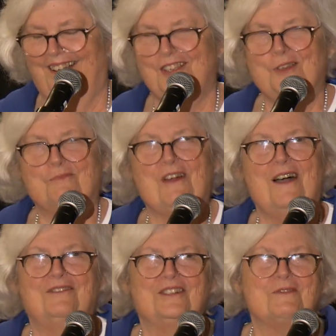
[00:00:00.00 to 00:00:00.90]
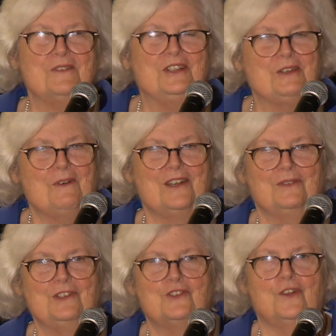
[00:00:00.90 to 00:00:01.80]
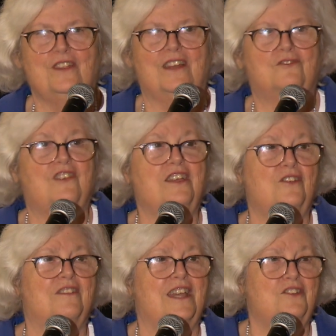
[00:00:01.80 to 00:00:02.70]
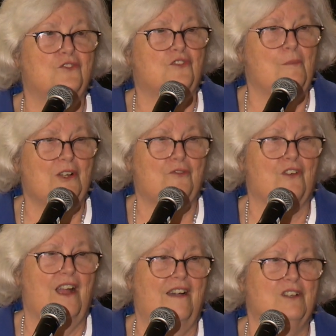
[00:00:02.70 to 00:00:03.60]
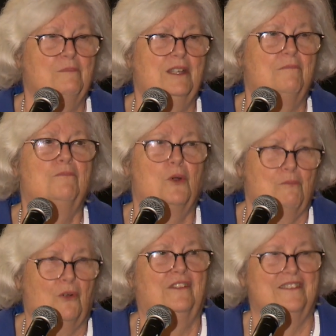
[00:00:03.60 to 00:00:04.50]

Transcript: you probably really want to enjoy that. Thank you so much for having me, and more importantly,